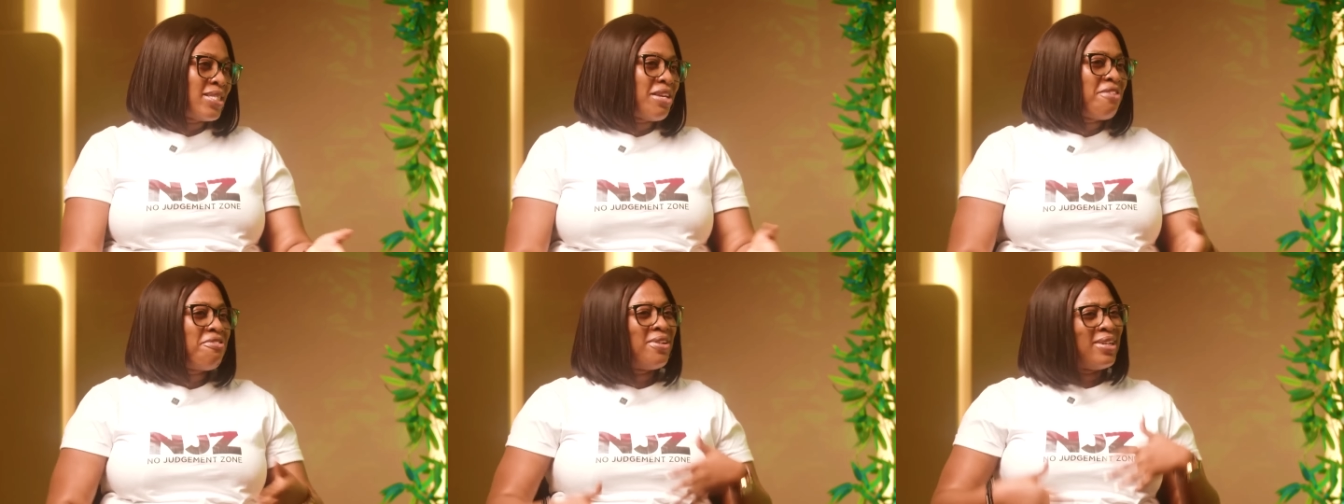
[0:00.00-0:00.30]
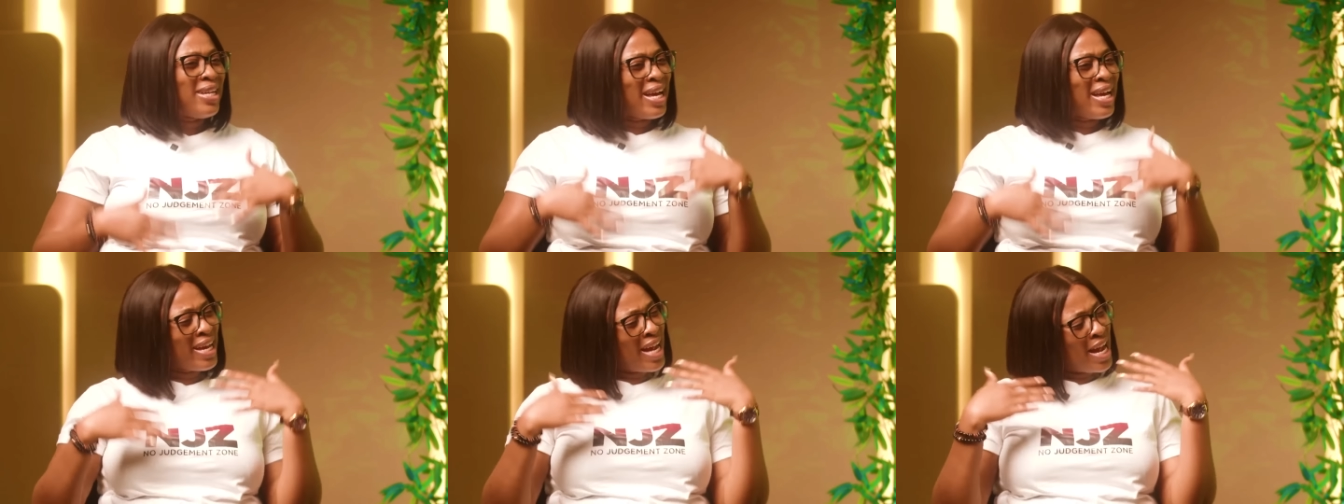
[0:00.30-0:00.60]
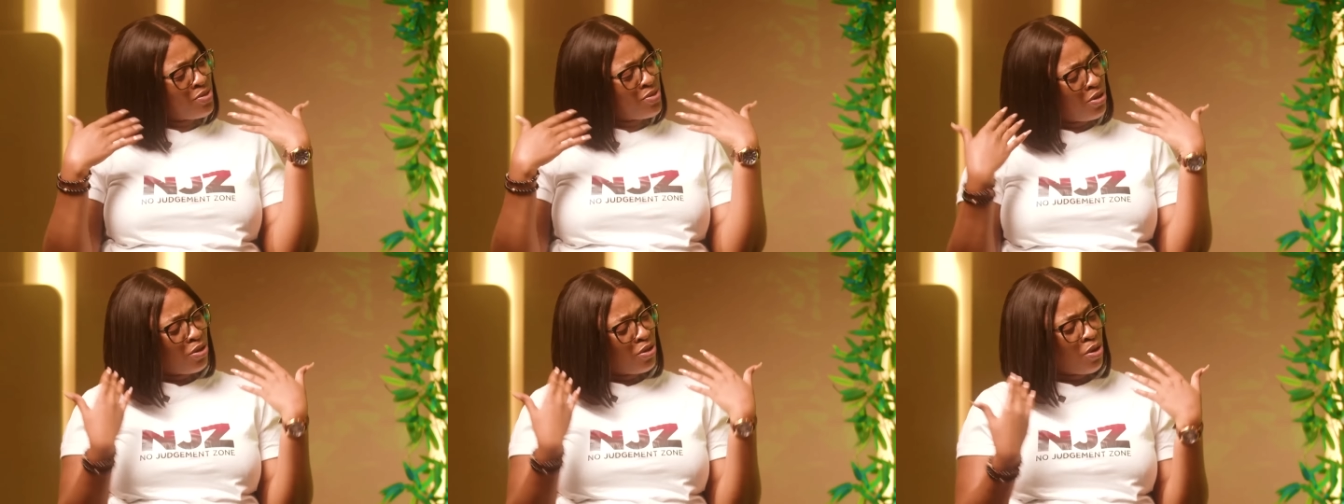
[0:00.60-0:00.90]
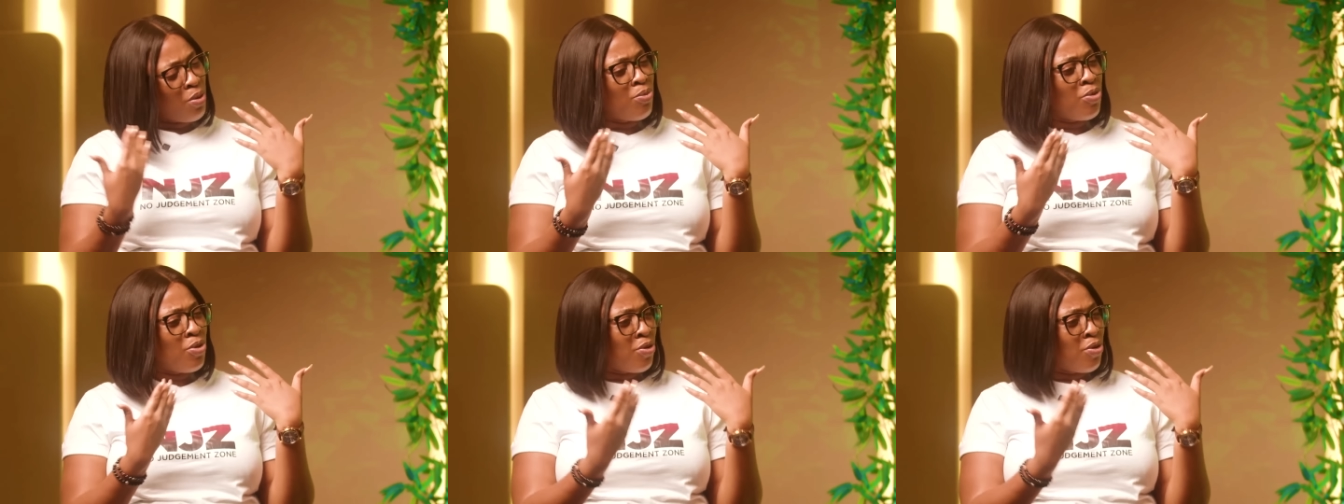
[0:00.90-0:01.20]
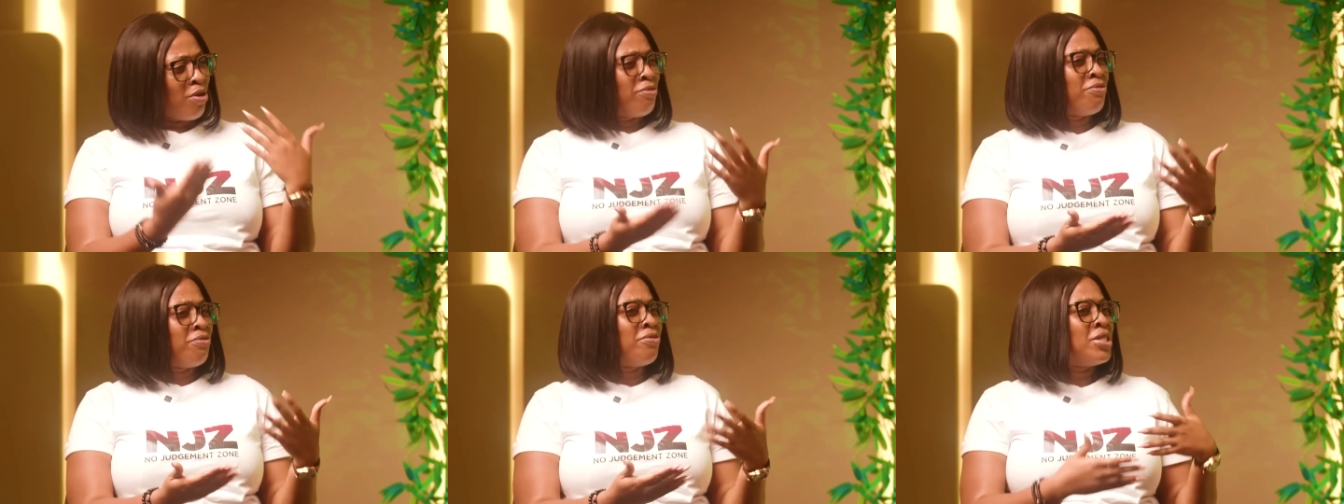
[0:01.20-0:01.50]
I felt like guys were a lot more
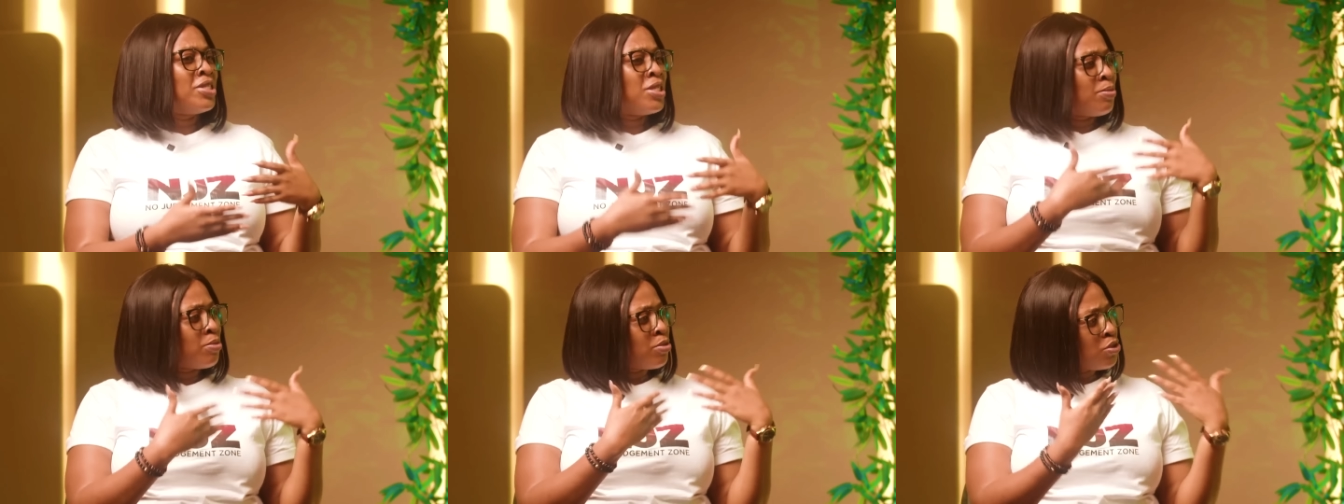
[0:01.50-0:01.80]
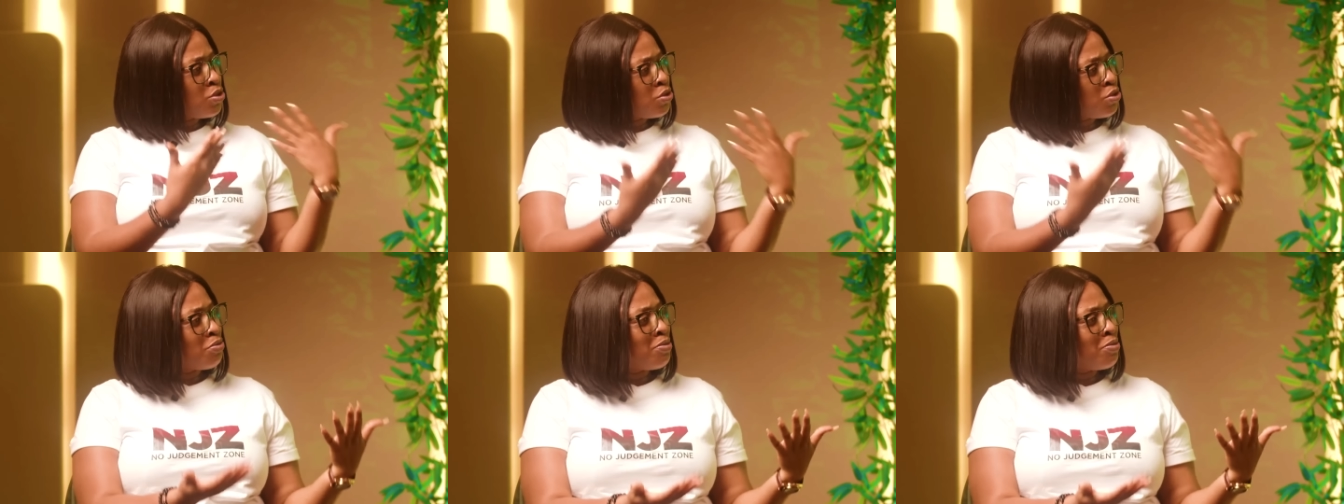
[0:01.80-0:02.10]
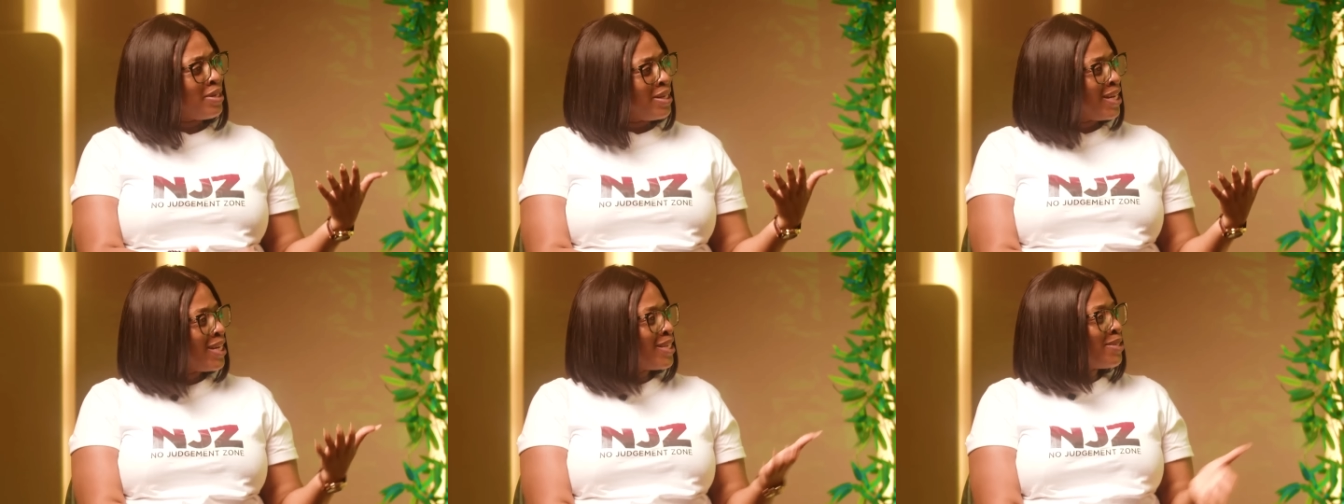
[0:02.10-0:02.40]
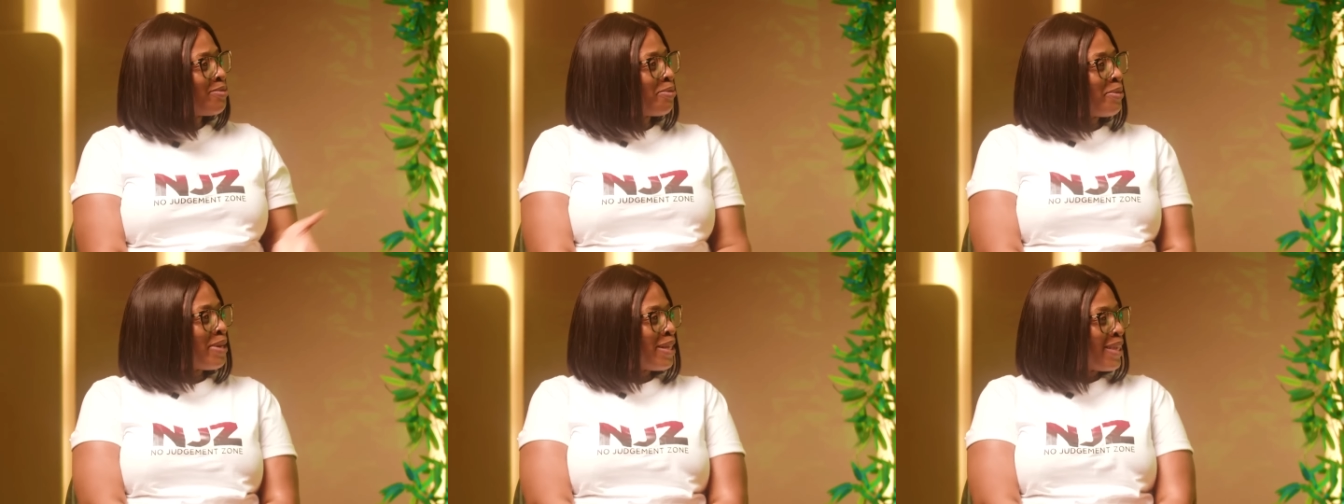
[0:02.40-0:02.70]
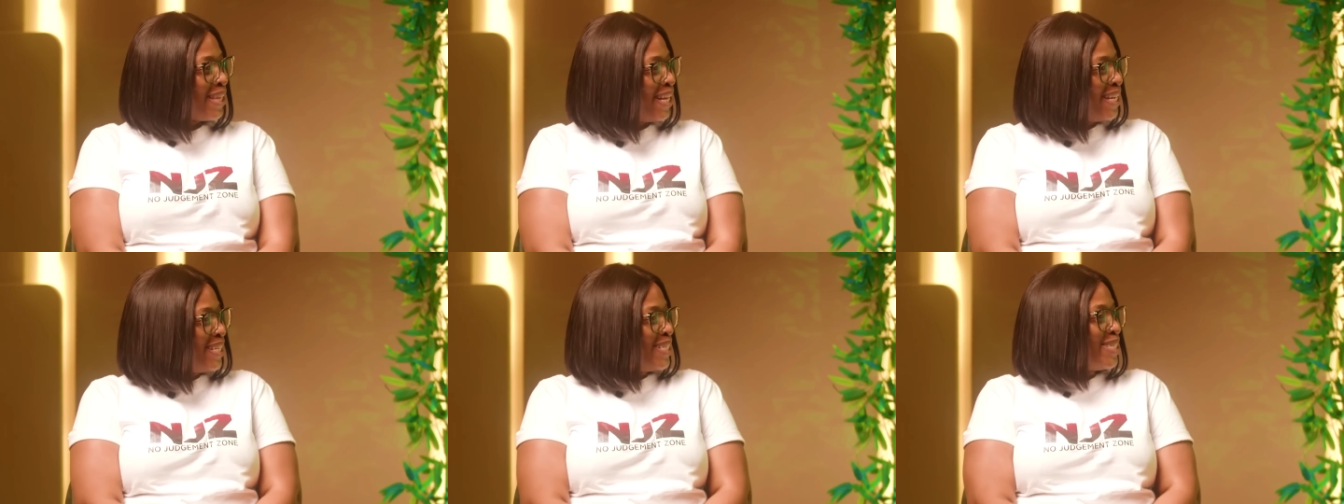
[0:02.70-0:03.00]
comfortable to relate
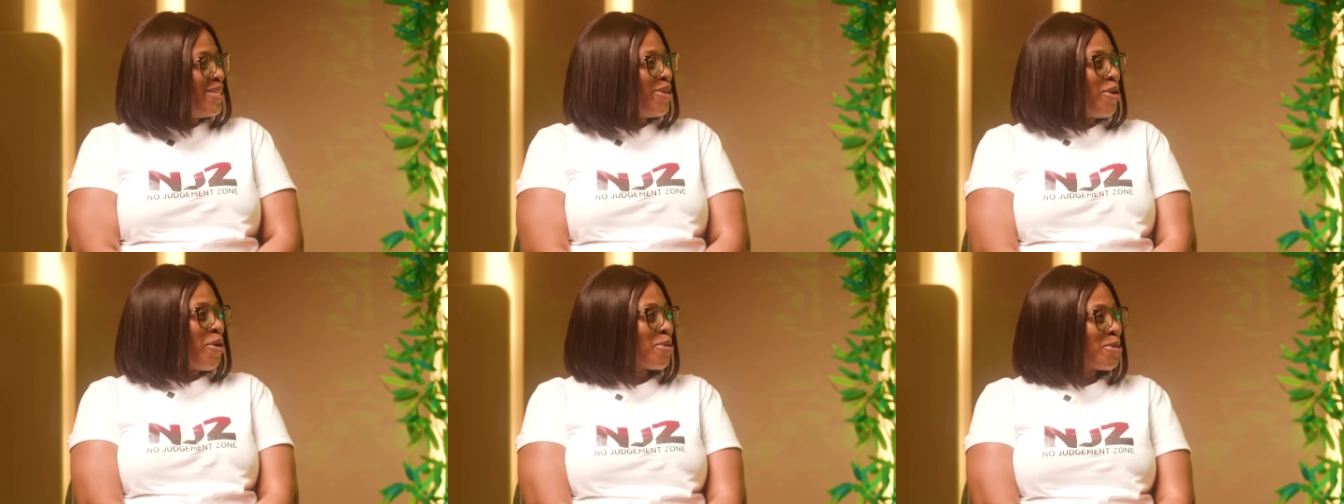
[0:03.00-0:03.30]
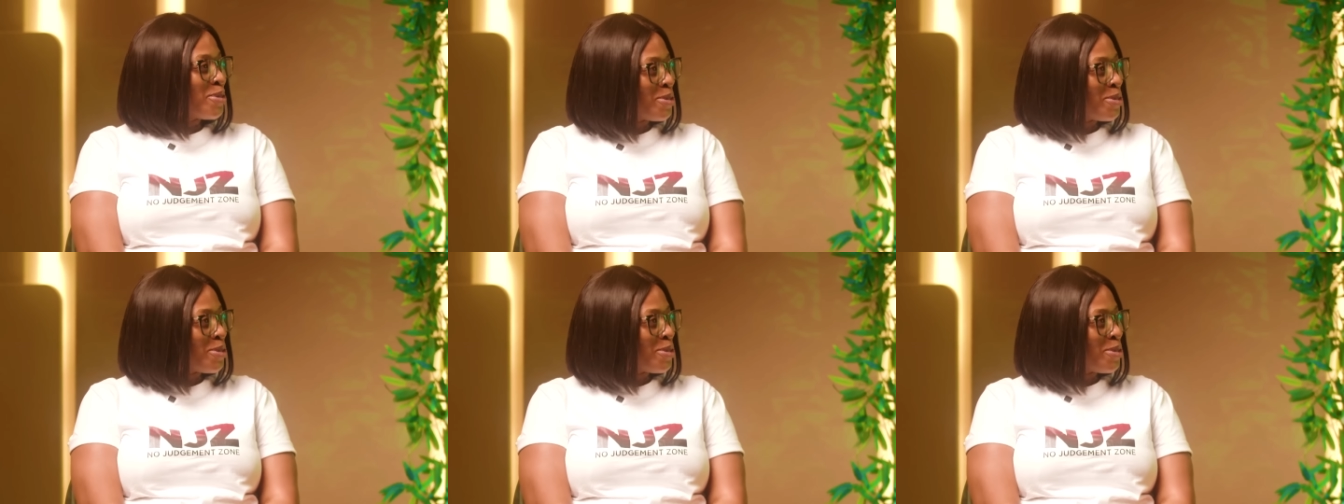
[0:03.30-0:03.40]
with and talk to.